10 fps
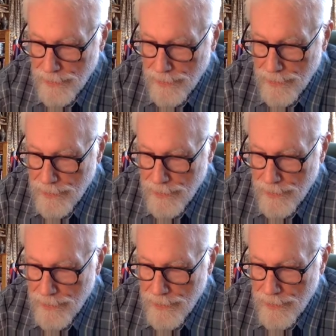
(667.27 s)

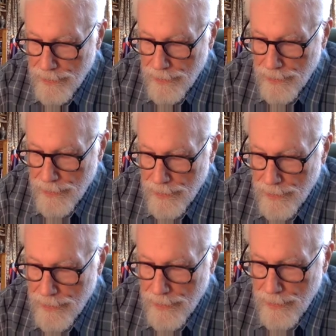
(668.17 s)

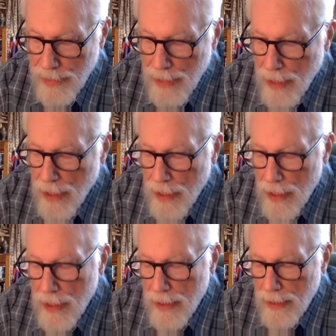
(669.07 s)

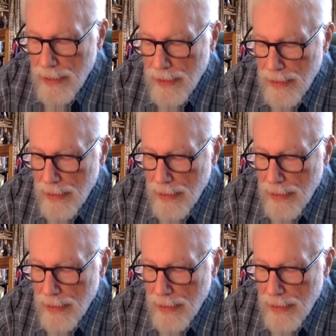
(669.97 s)
[no speech]